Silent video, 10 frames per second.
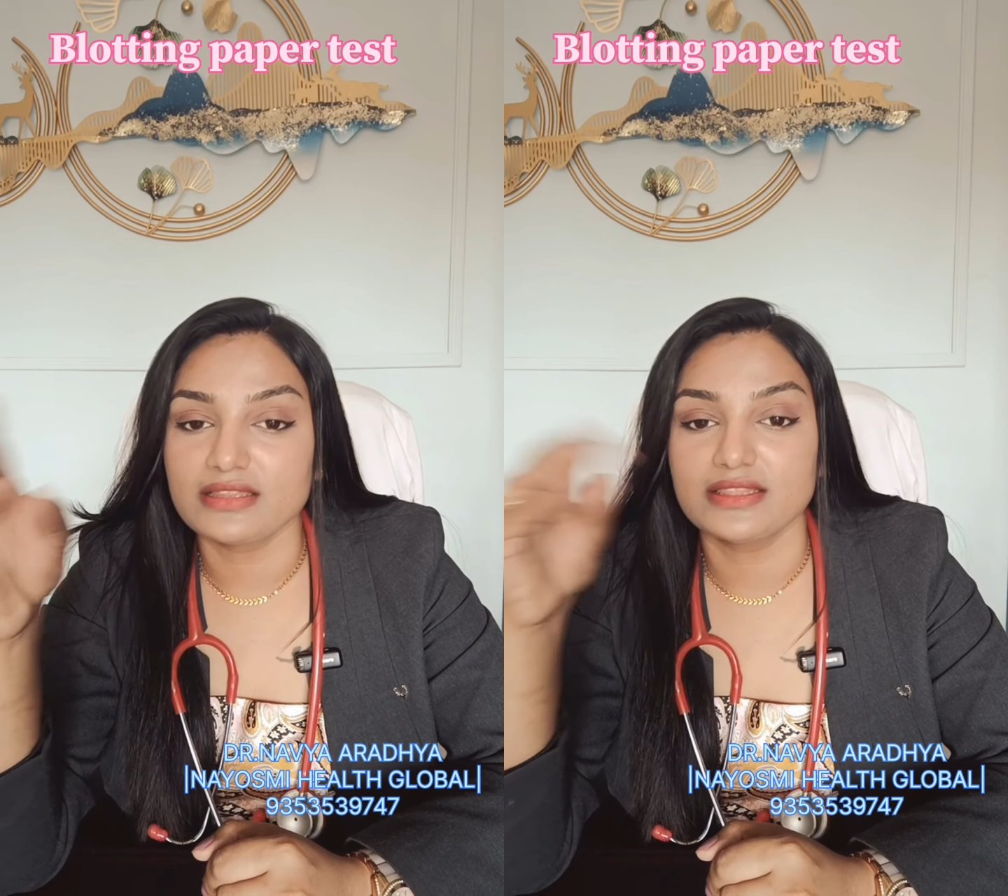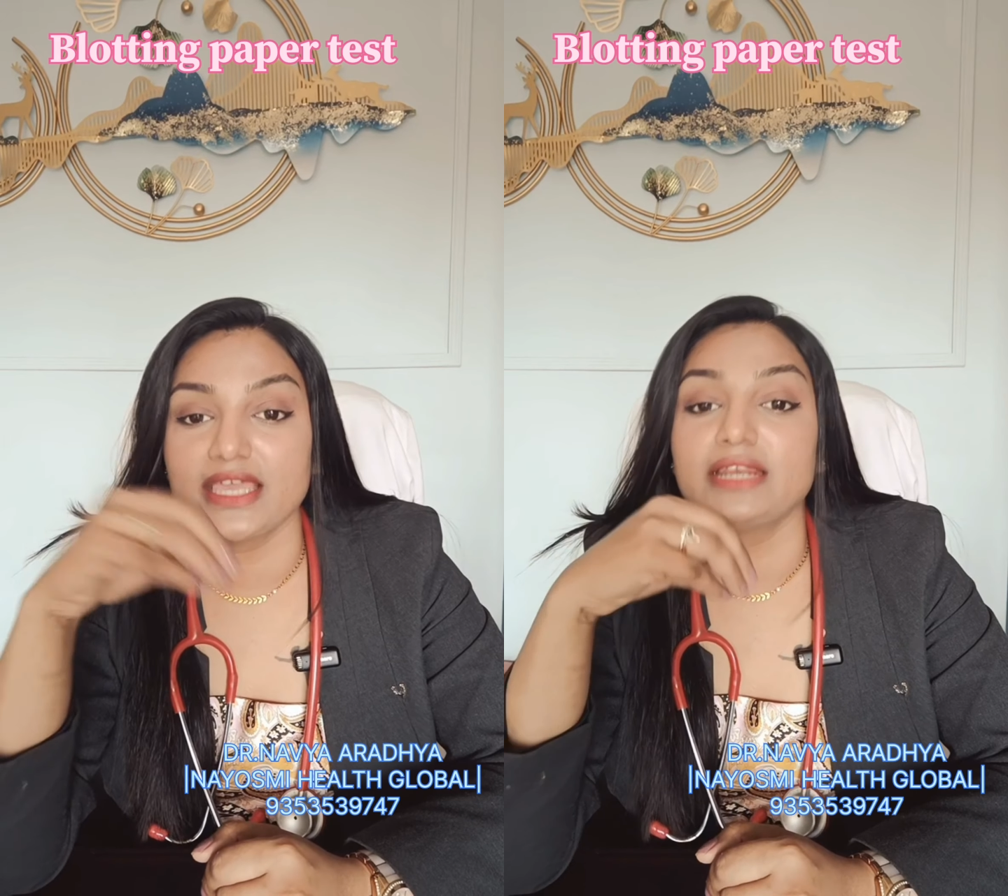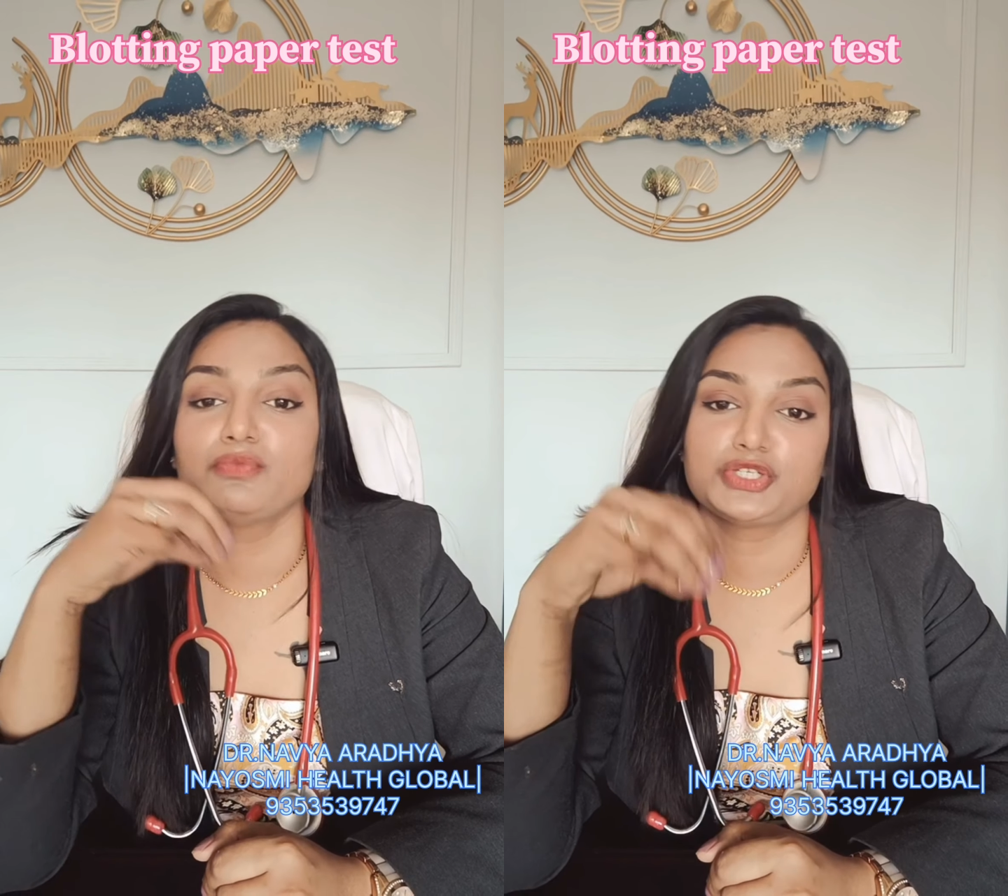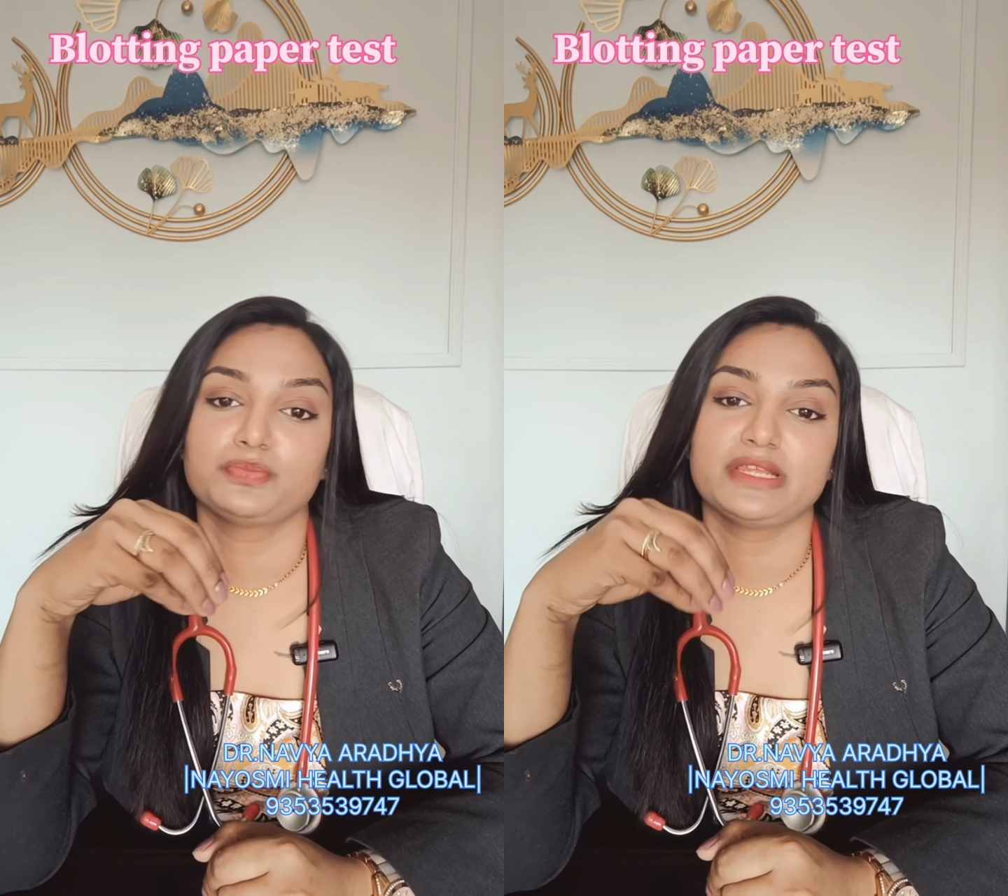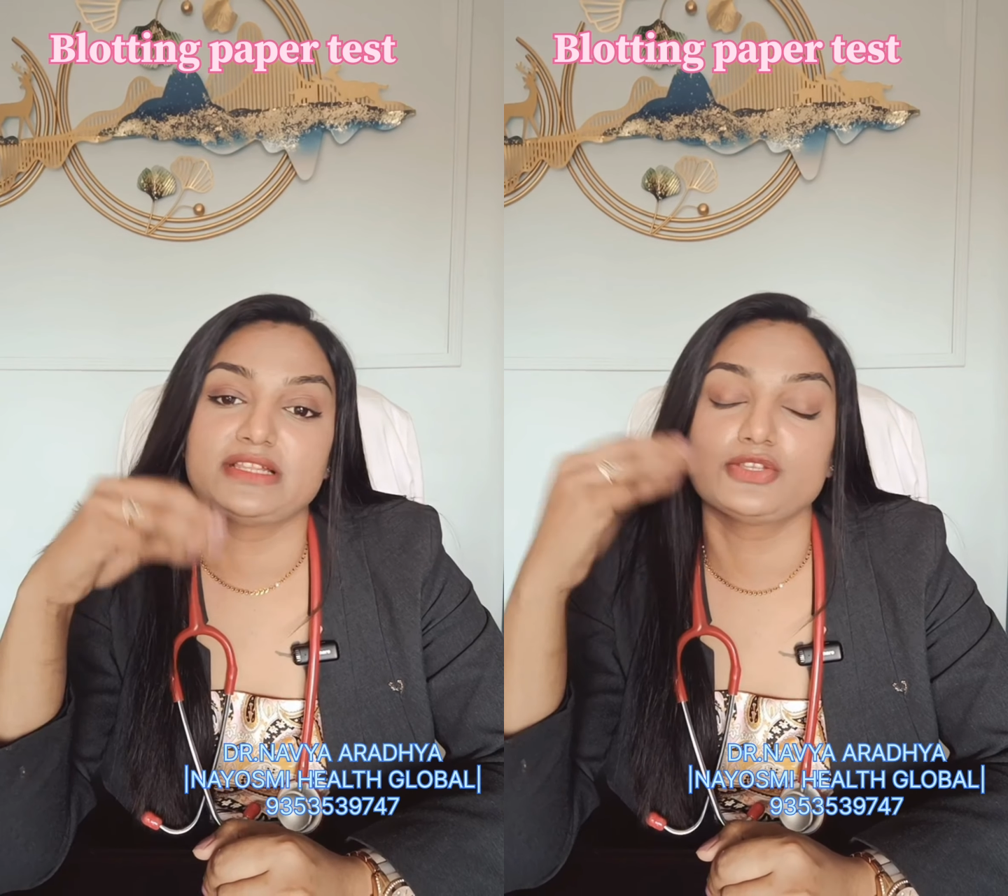then which
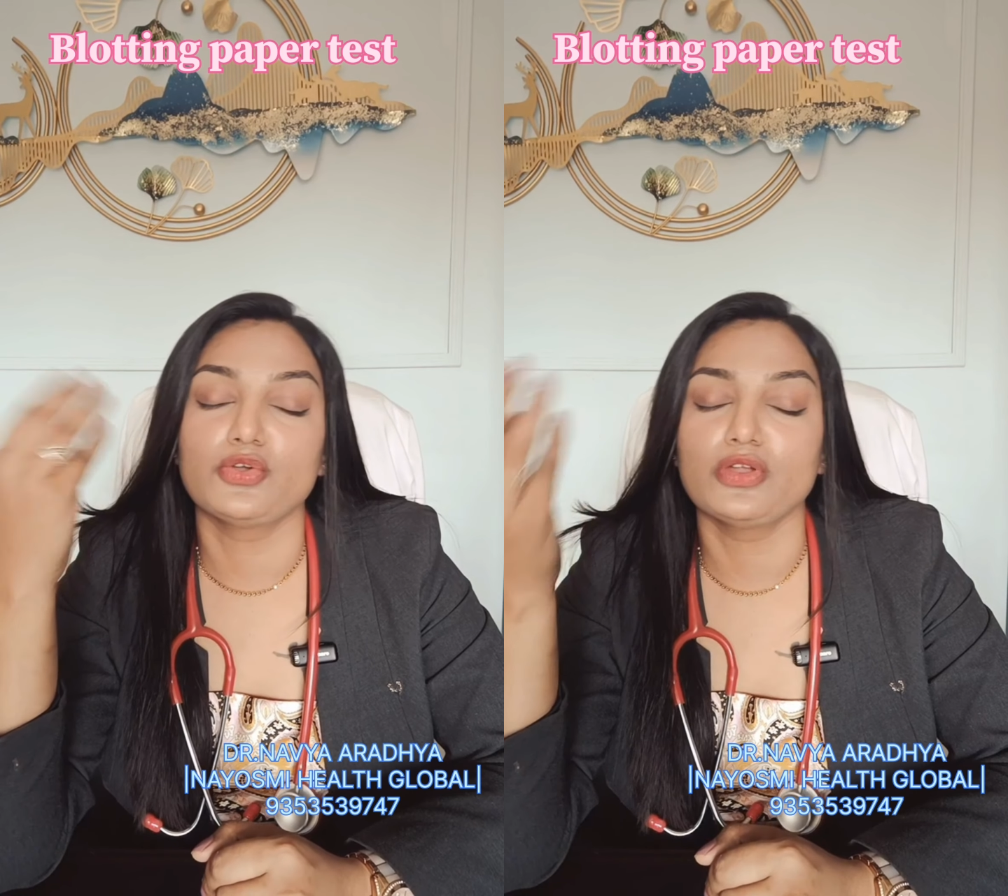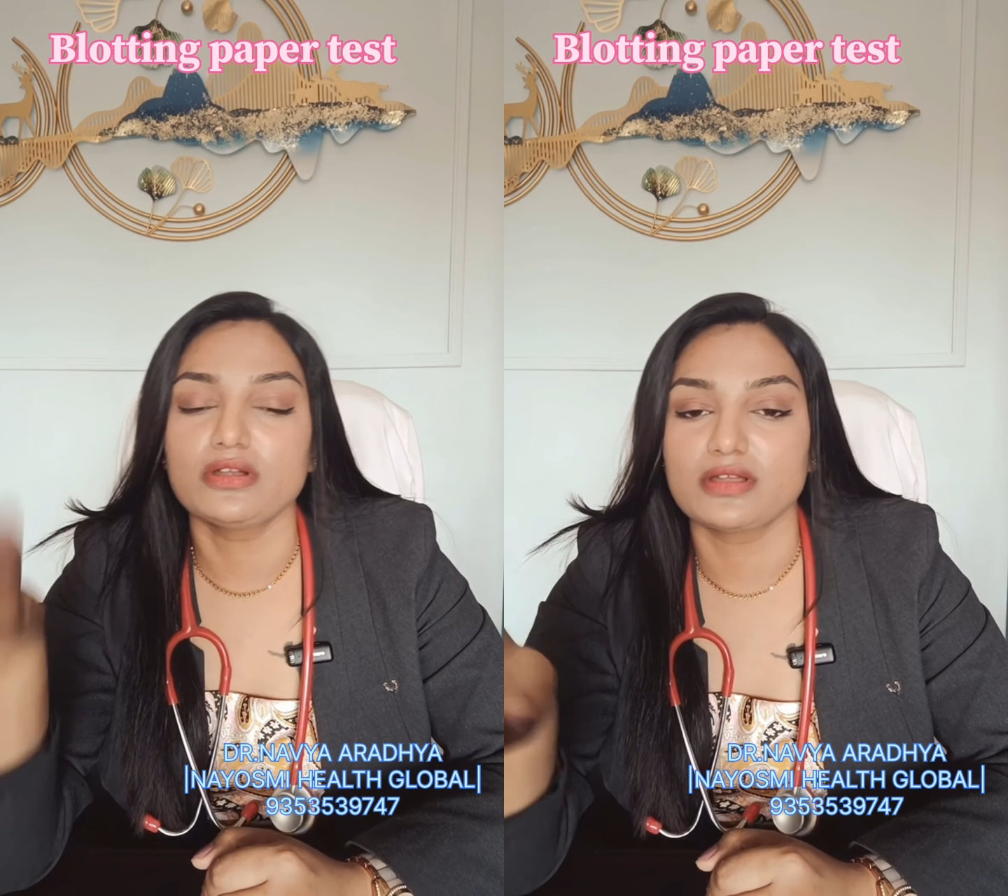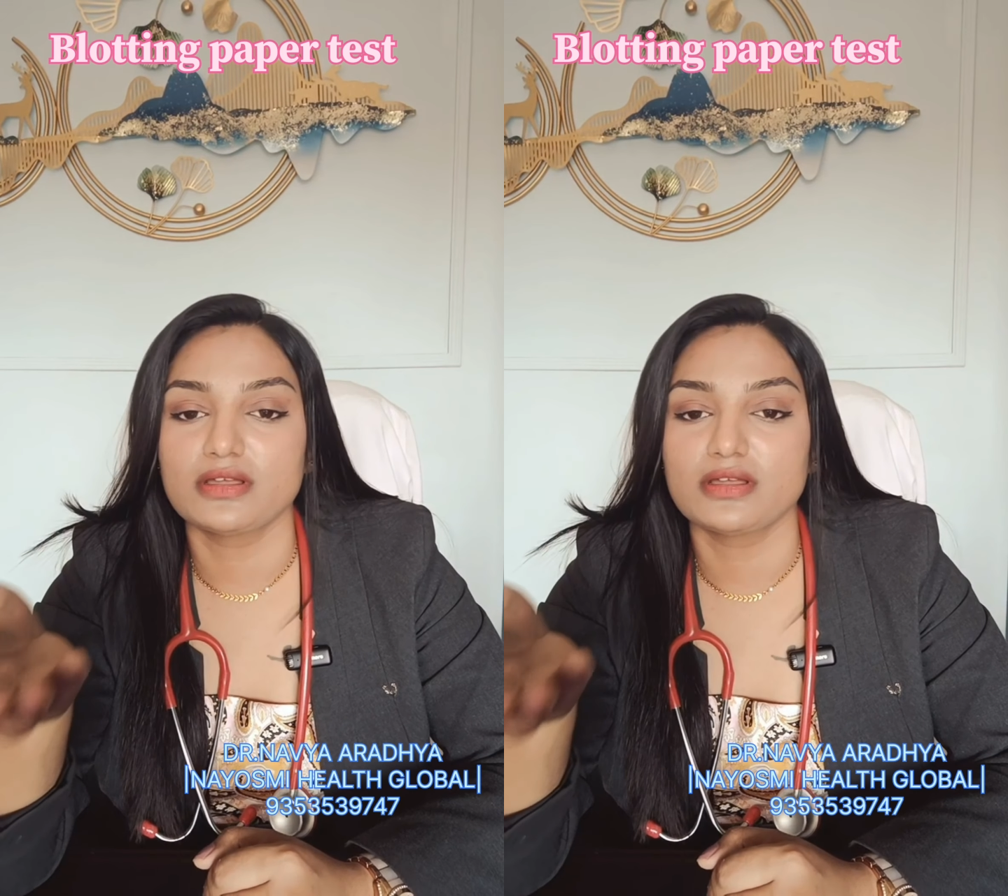means your